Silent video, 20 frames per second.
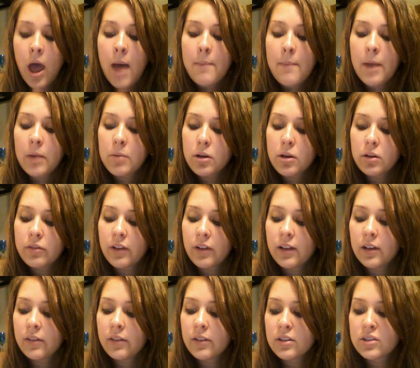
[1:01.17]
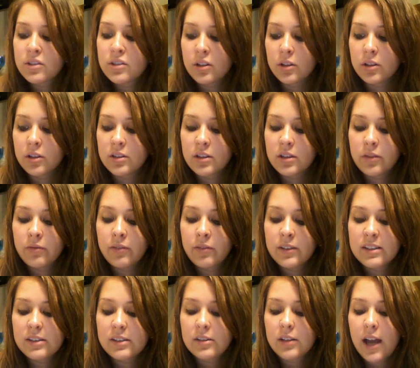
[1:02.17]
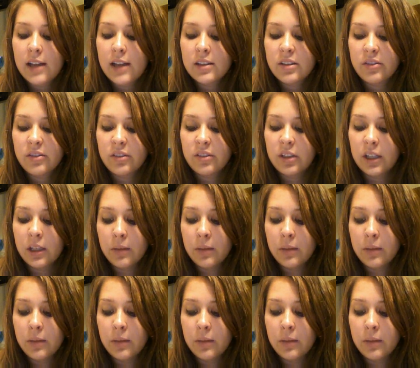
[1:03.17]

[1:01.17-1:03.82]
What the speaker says: by motivating their students in physical activity